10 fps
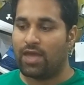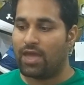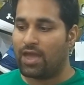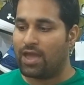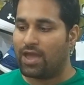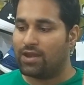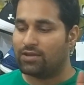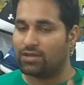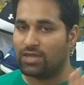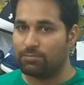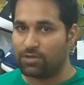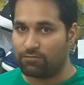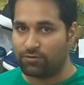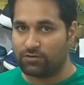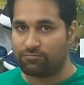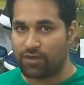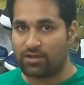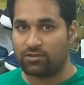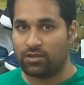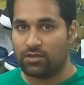and keep their feet wet,